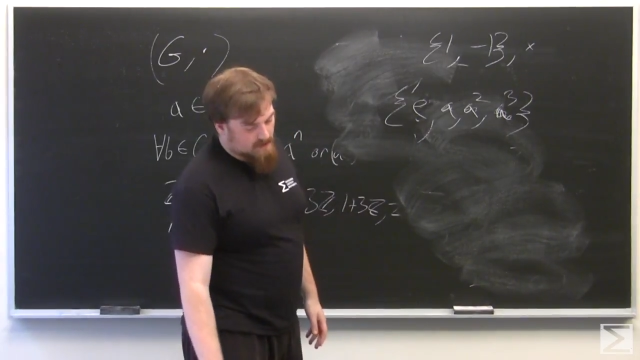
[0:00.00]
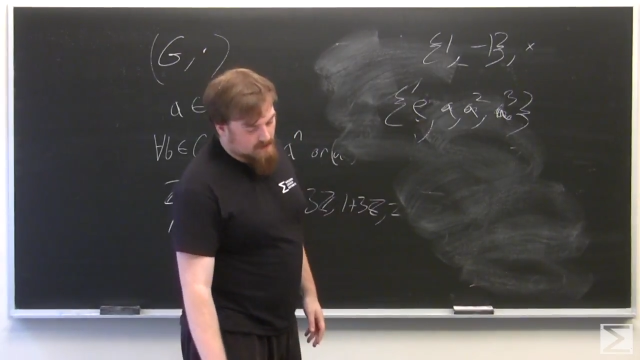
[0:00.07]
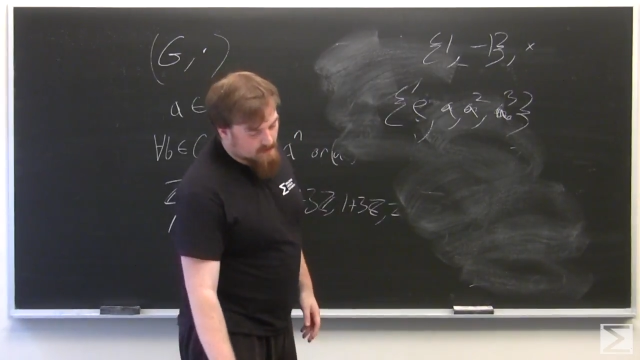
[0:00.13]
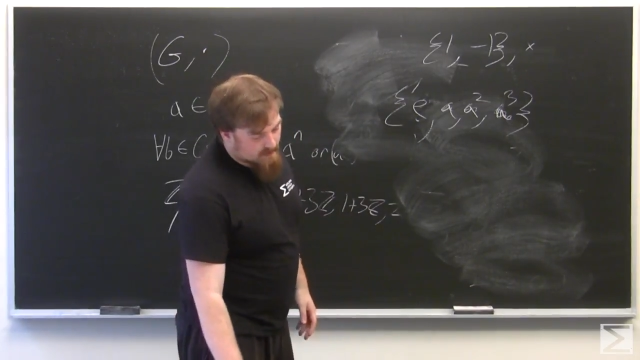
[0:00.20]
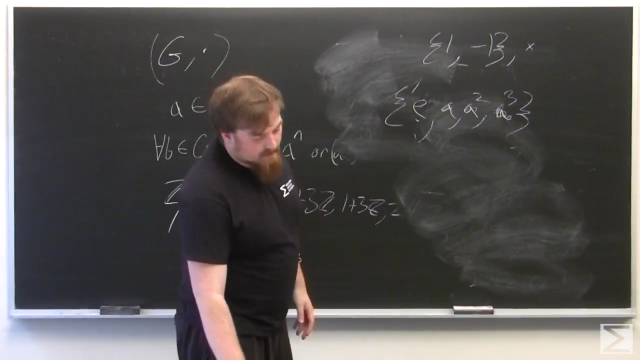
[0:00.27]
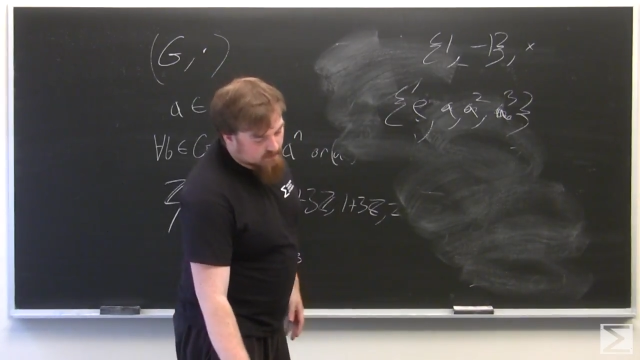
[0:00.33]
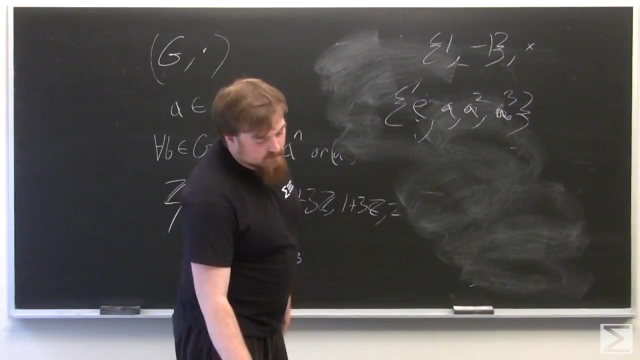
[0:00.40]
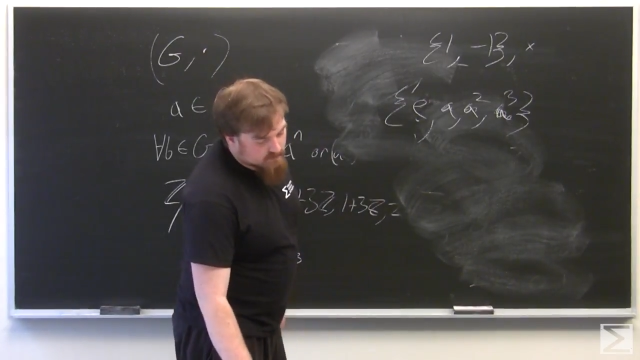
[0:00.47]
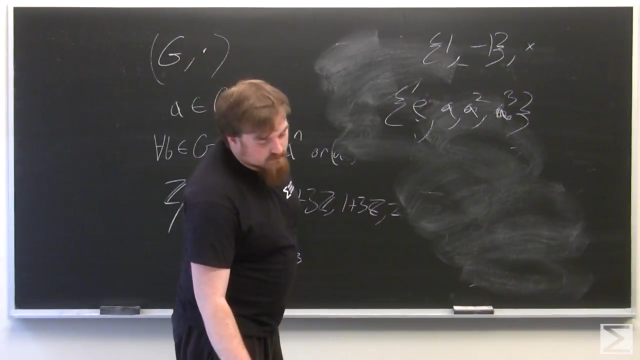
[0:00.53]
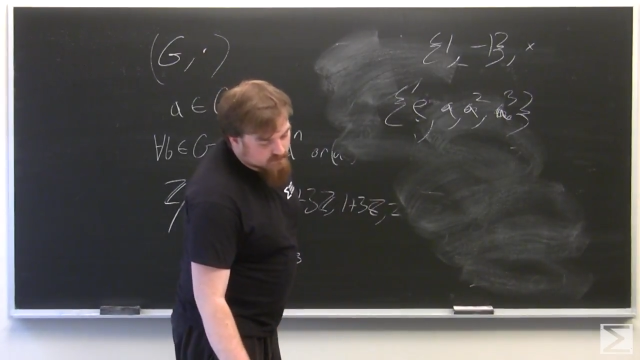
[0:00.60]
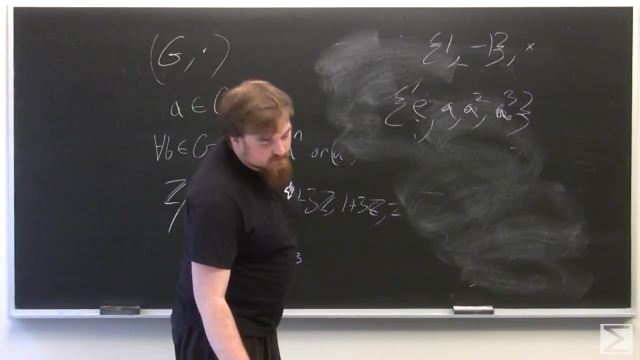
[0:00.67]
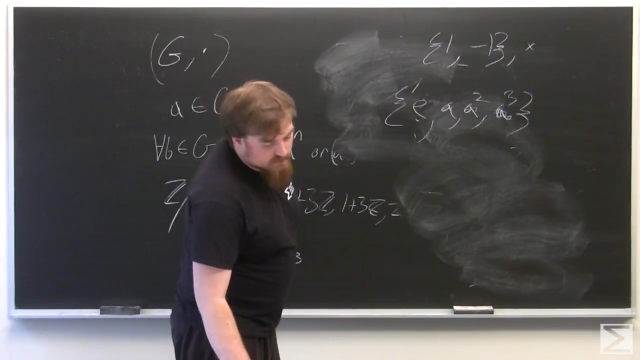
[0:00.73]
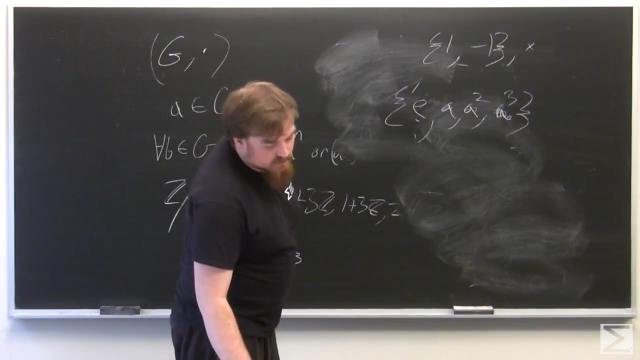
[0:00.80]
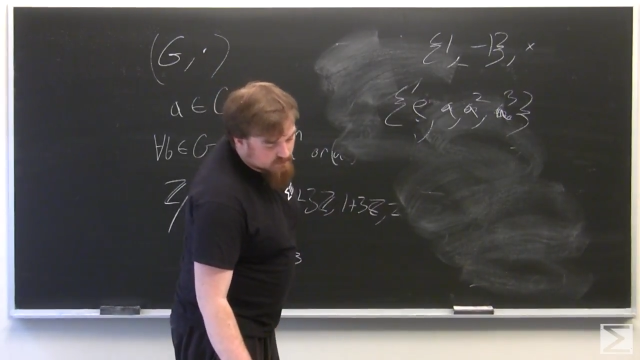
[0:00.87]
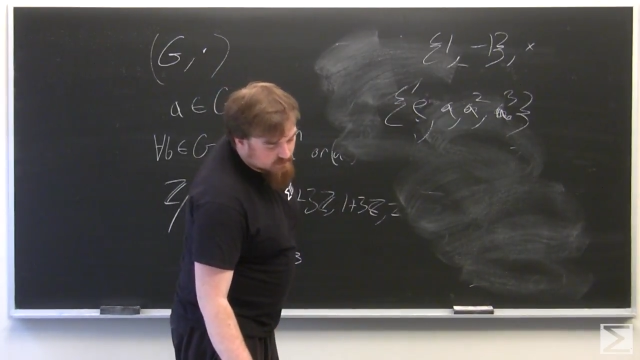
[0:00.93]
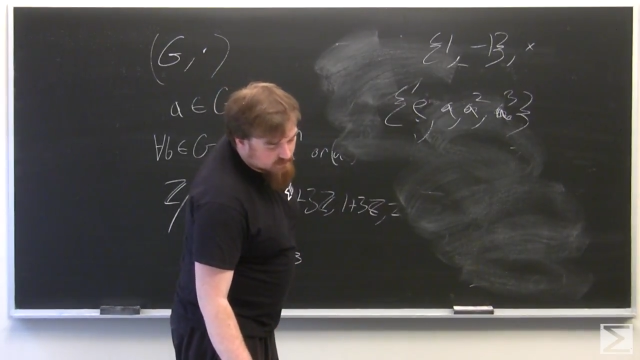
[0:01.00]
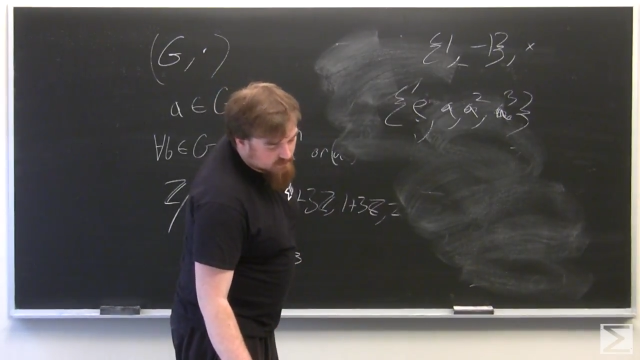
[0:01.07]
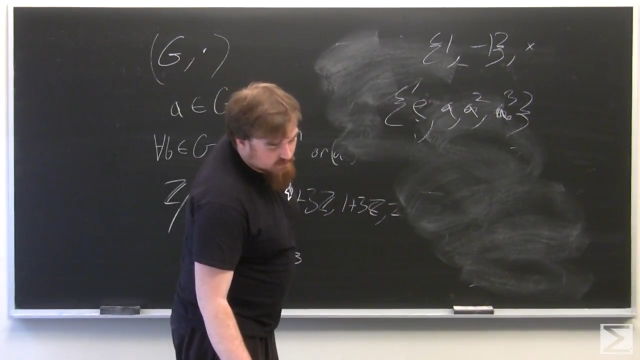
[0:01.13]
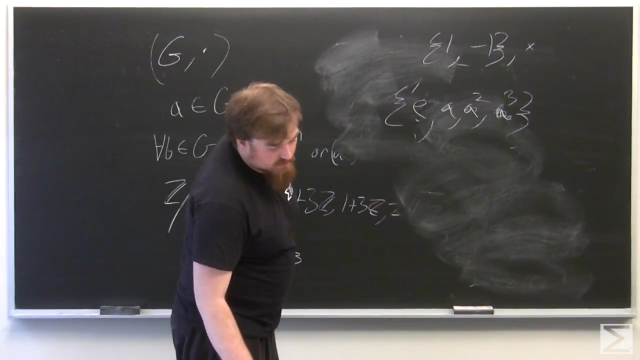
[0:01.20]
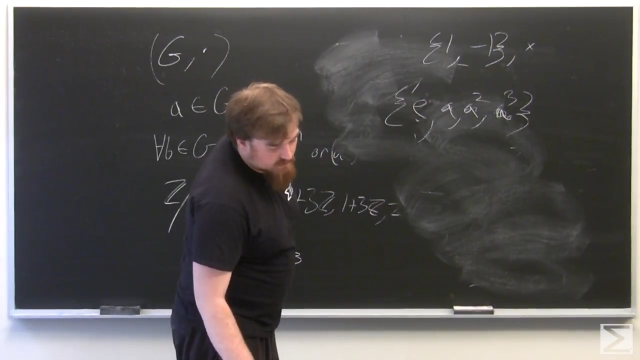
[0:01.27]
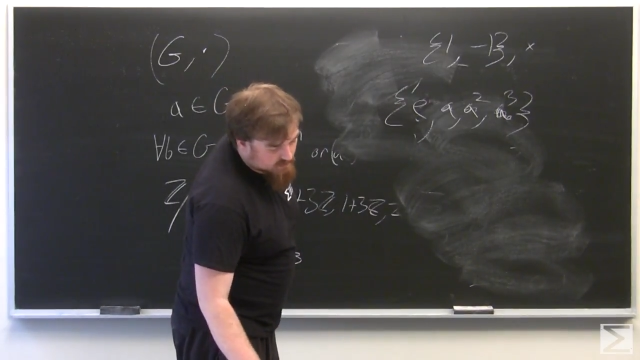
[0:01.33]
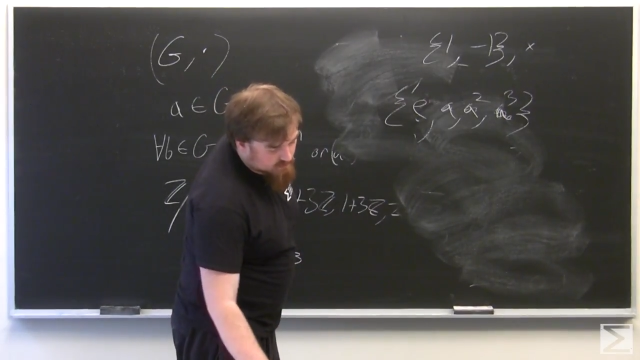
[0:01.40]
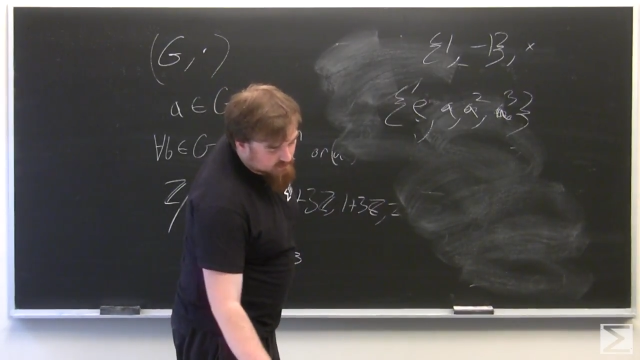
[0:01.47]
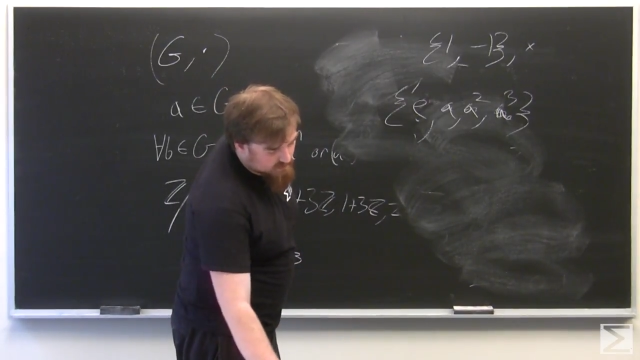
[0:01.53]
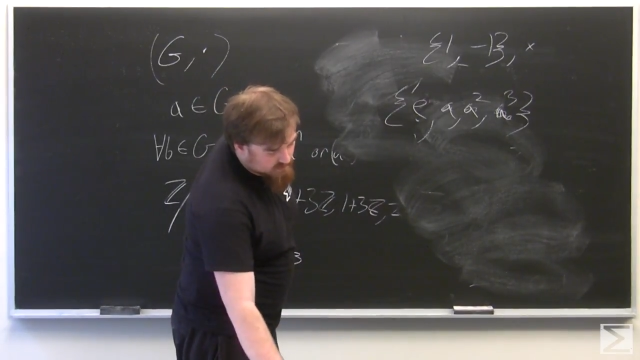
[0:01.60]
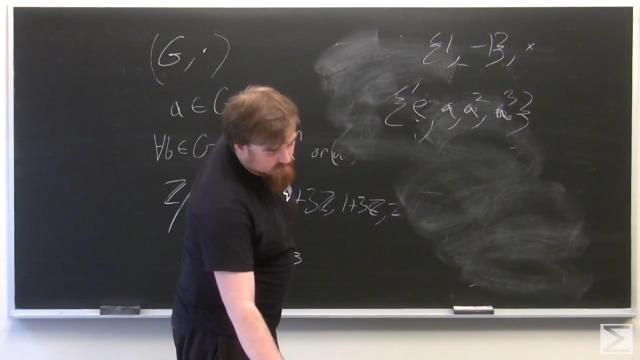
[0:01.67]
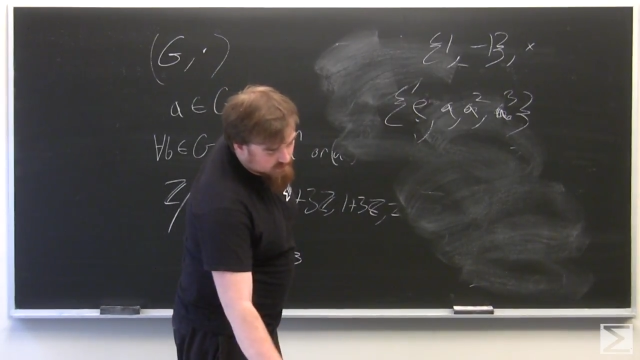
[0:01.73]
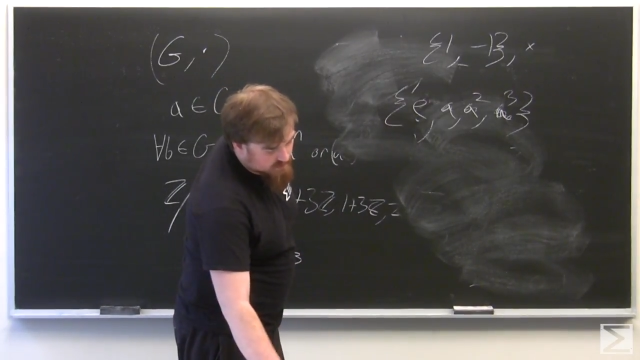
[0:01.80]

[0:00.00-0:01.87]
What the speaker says: (silence)